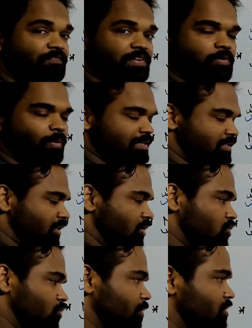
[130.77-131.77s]
frequency
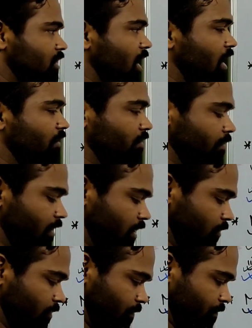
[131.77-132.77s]
distribution, how we will
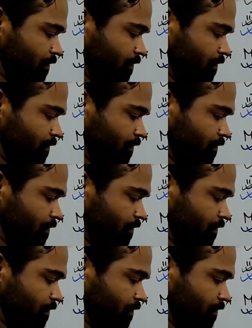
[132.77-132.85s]
do?